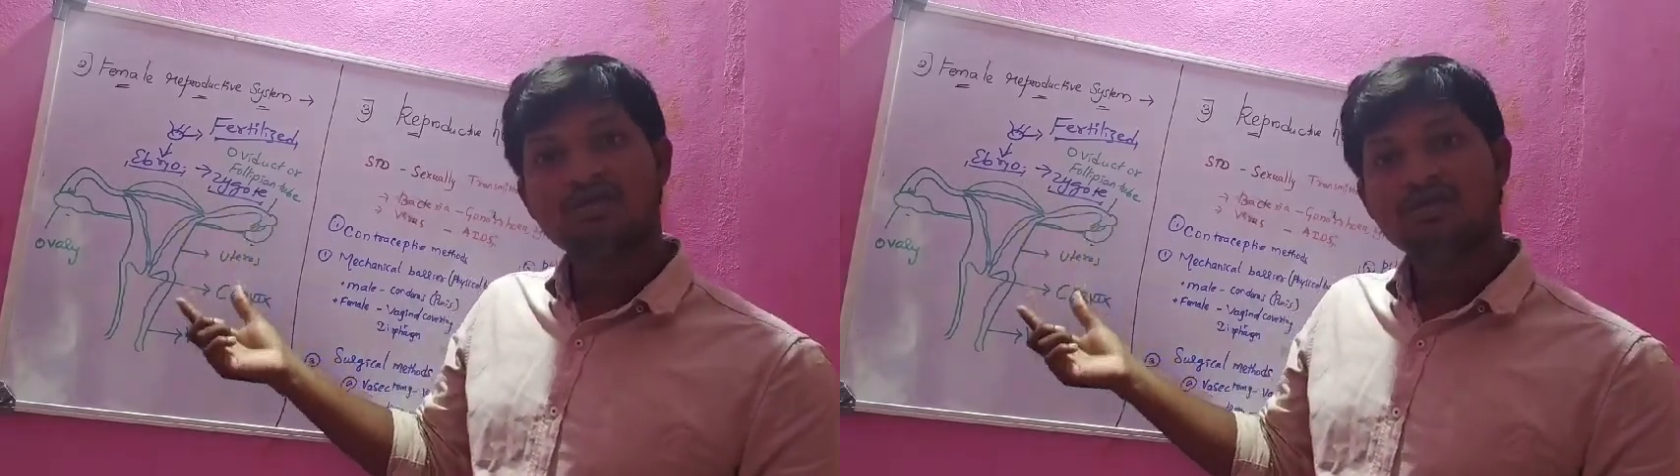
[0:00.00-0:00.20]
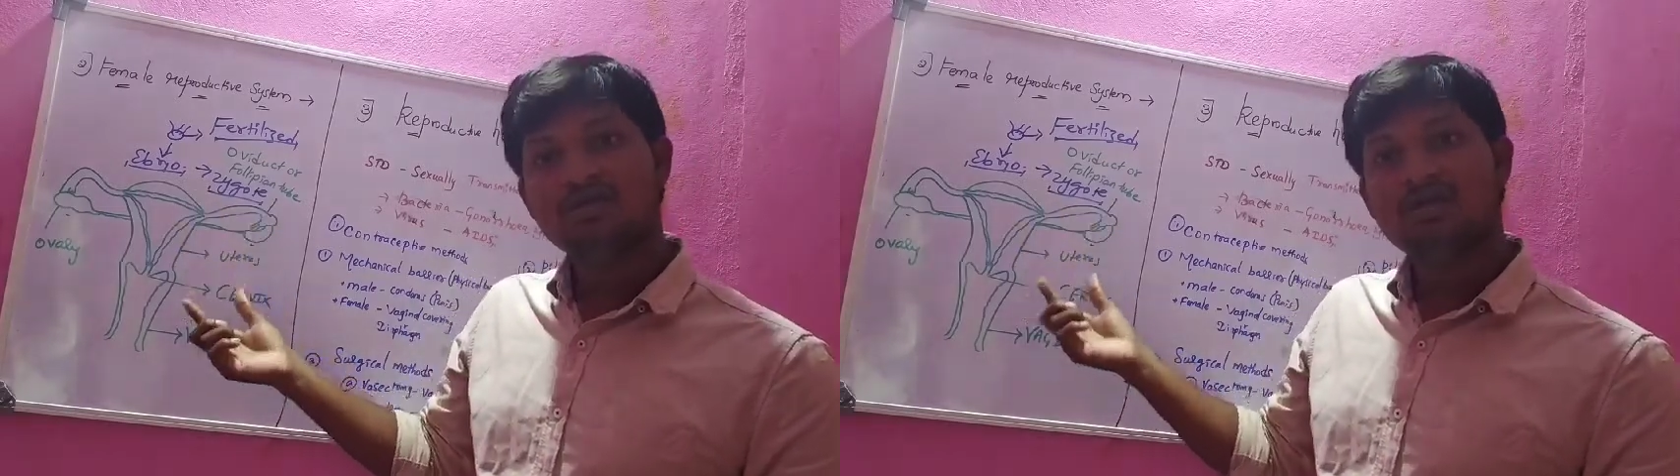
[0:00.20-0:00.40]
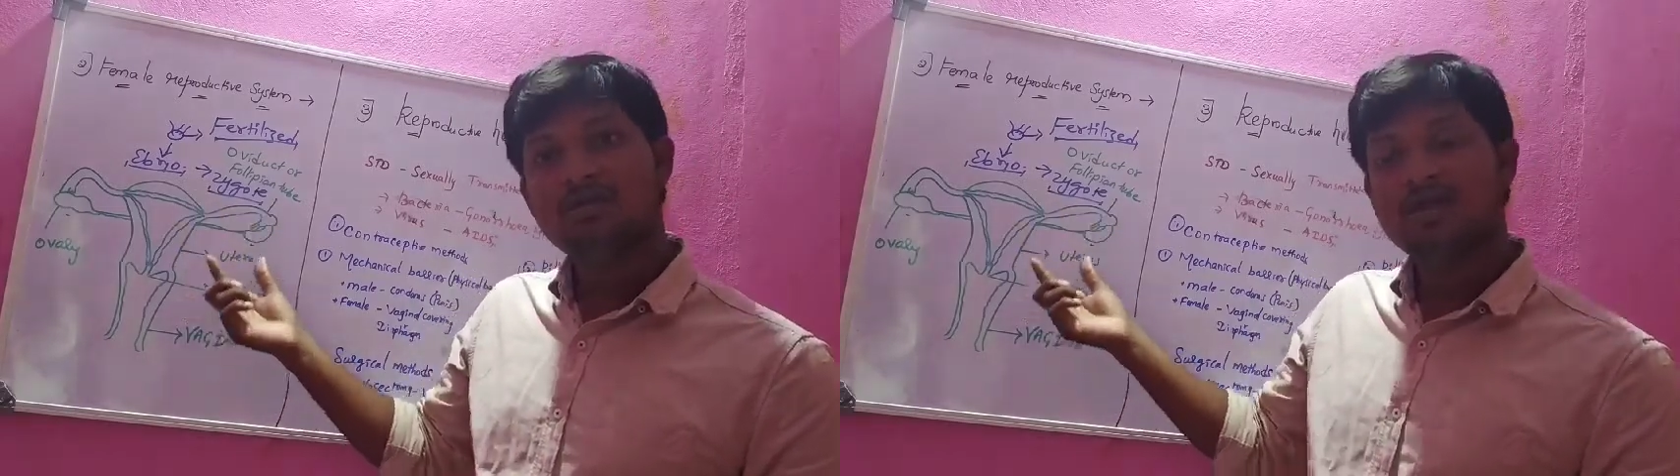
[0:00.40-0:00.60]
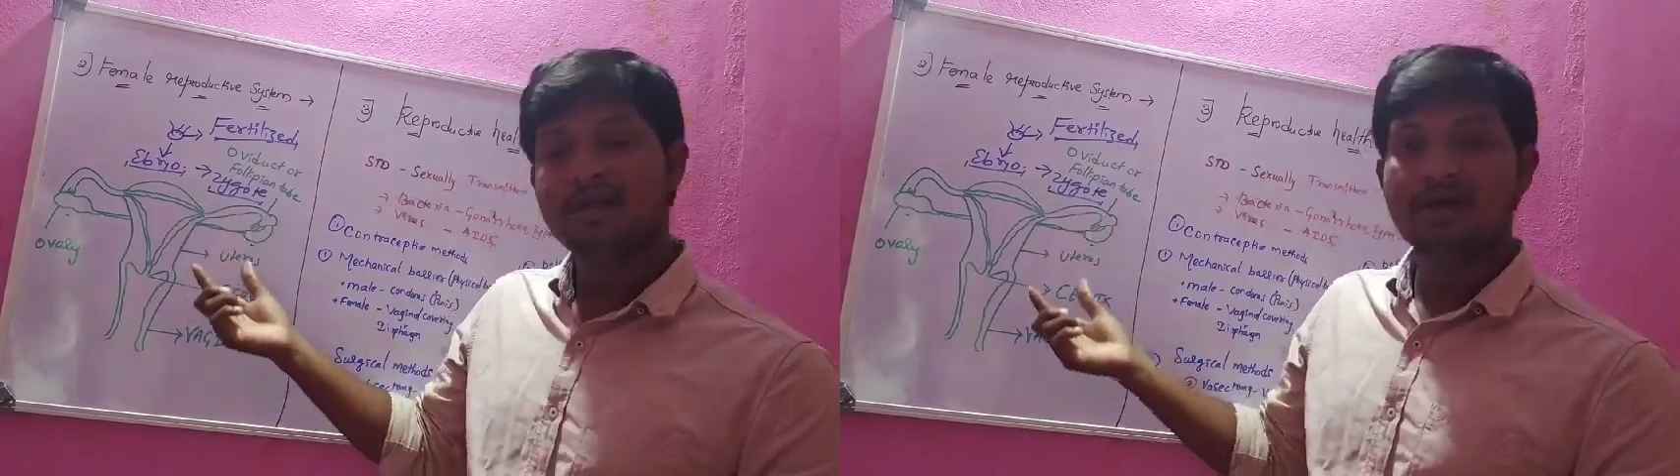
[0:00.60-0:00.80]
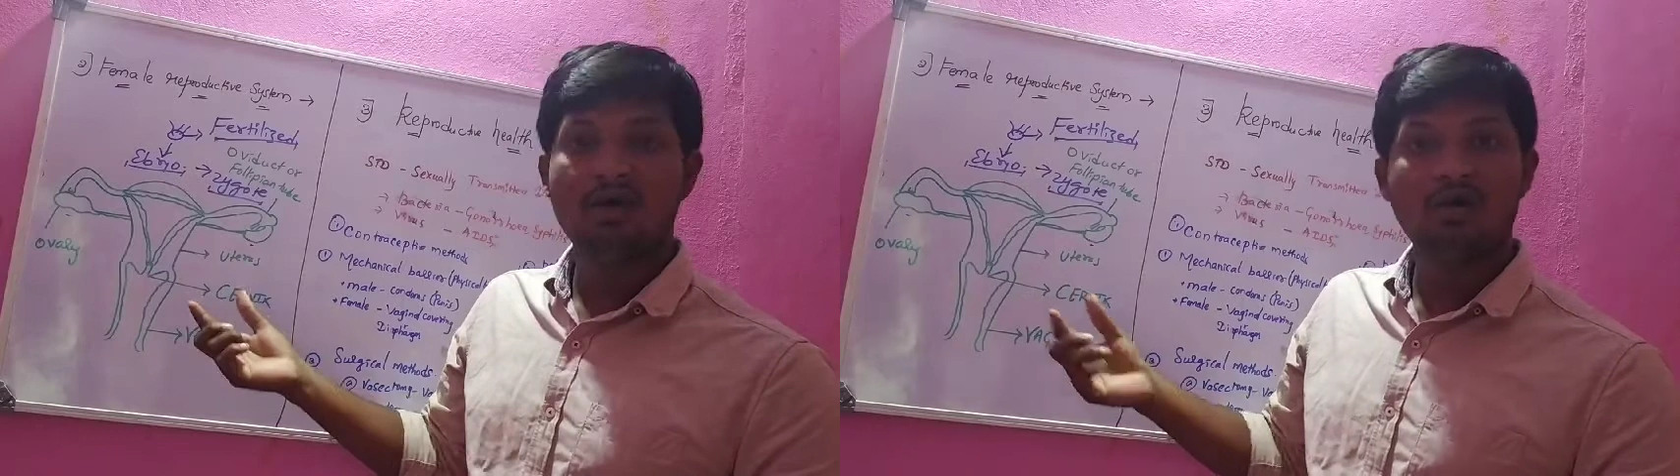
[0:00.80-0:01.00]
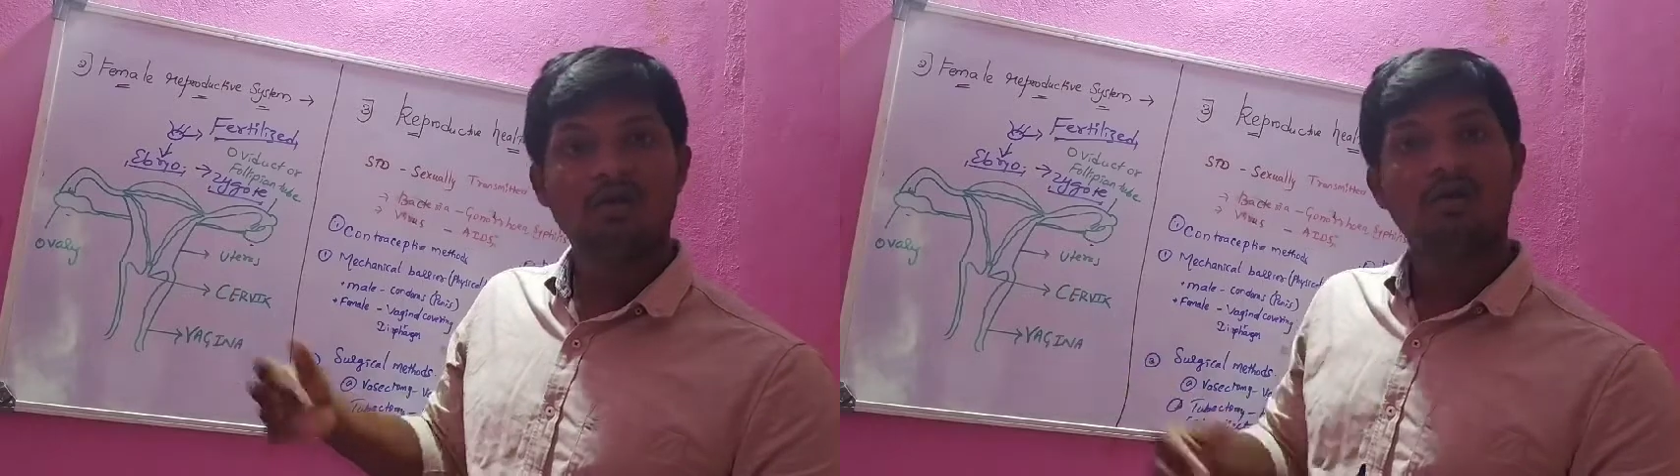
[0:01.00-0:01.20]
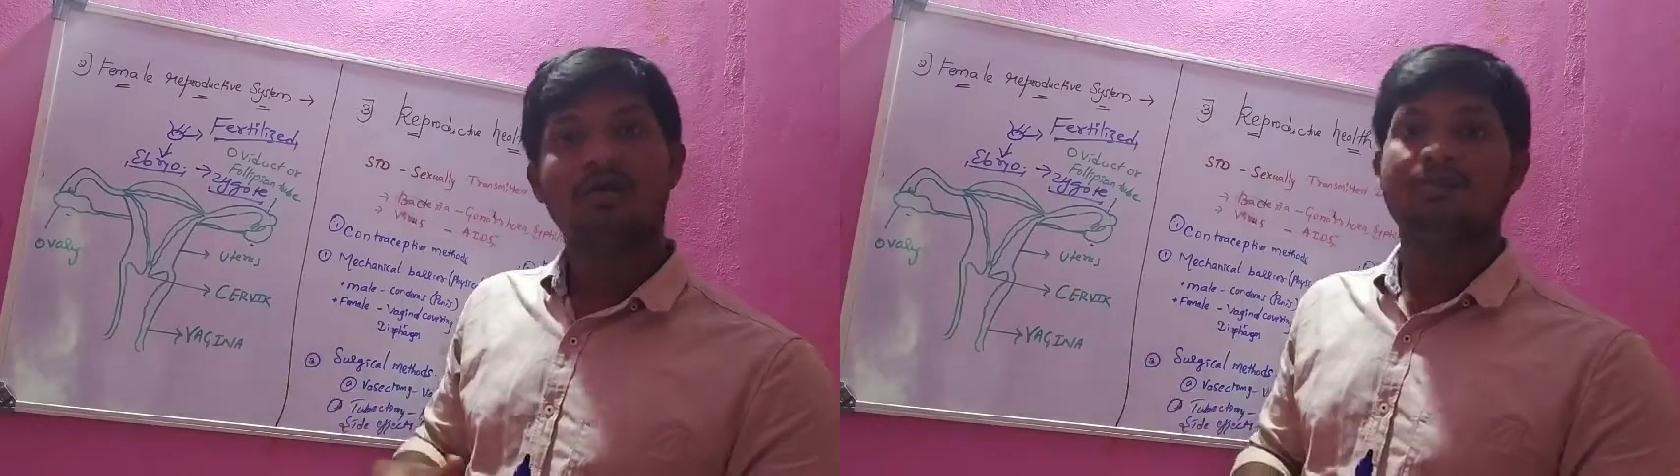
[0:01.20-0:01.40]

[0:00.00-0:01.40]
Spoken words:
with blood or